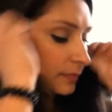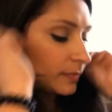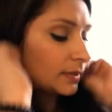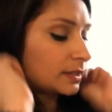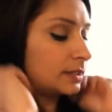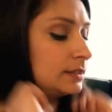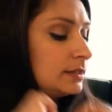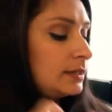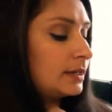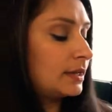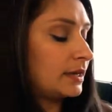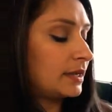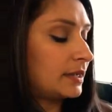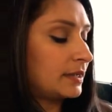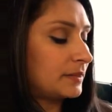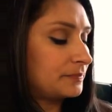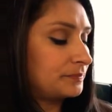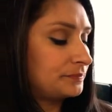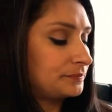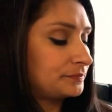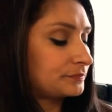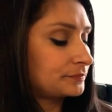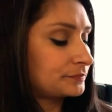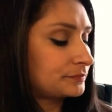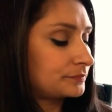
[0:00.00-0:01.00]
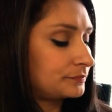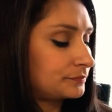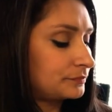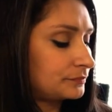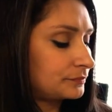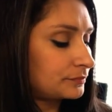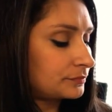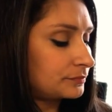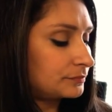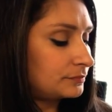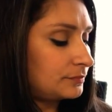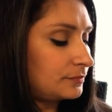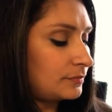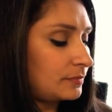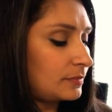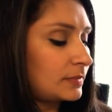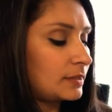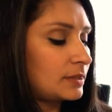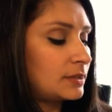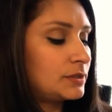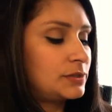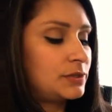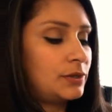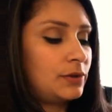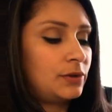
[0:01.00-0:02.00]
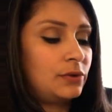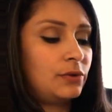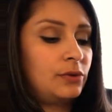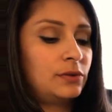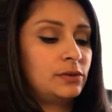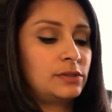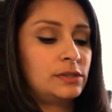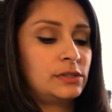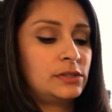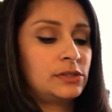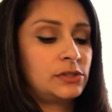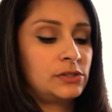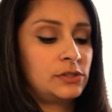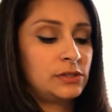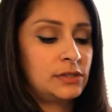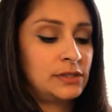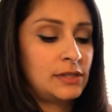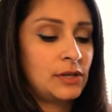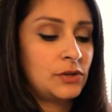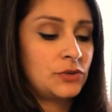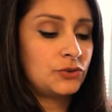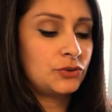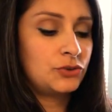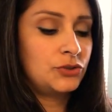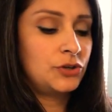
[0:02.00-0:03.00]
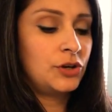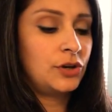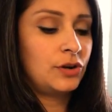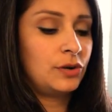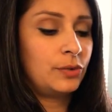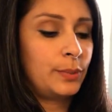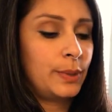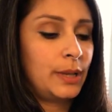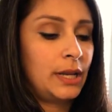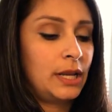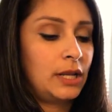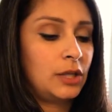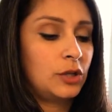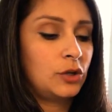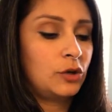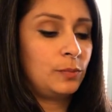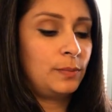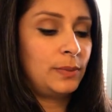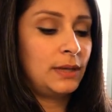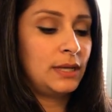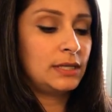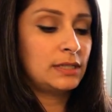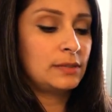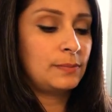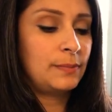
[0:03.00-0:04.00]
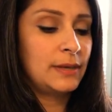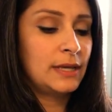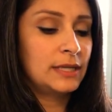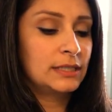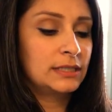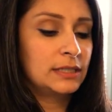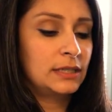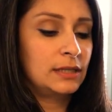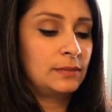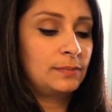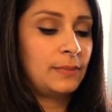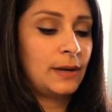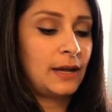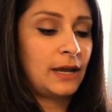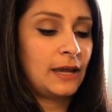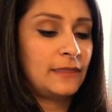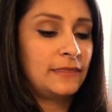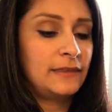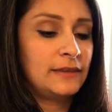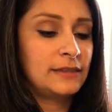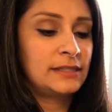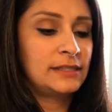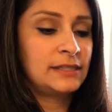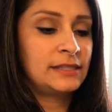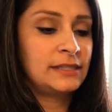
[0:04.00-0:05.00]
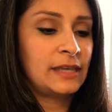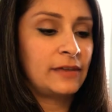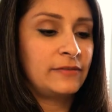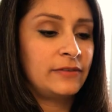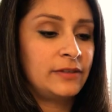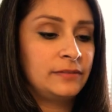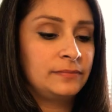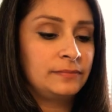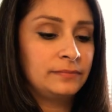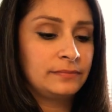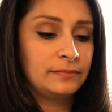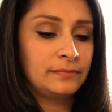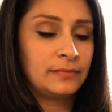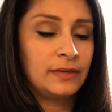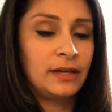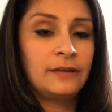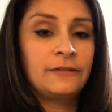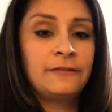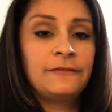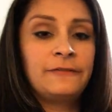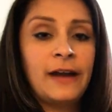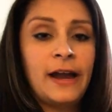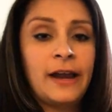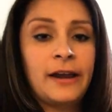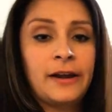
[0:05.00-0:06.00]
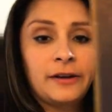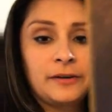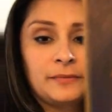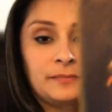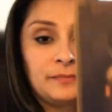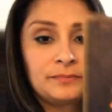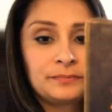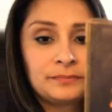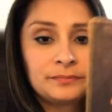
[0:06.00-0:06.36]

Yeah. So central to your reading, you're being depicted by the 7 of fire.